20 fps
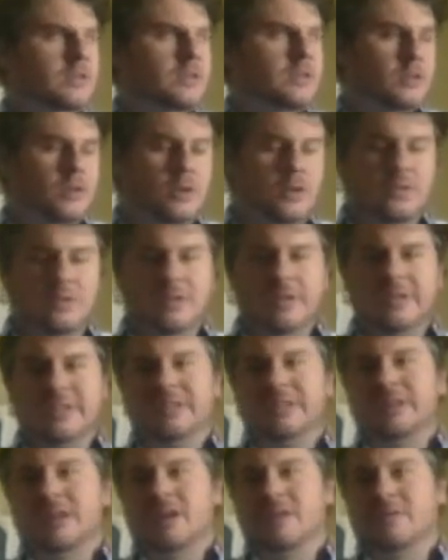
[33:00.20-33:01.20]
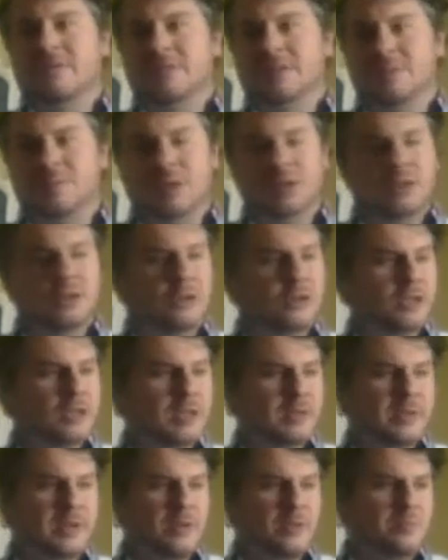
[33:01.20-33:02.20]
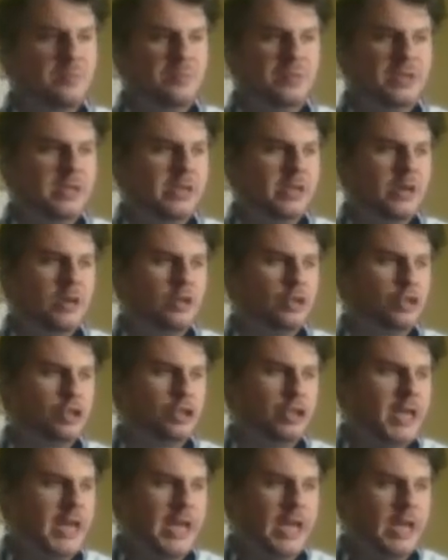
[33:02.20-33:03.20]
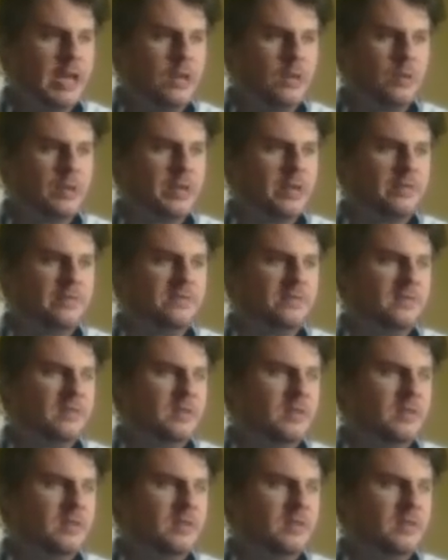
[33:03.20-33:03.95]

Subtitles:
to learn this stuff, it's been learning about Pierre Genet when I've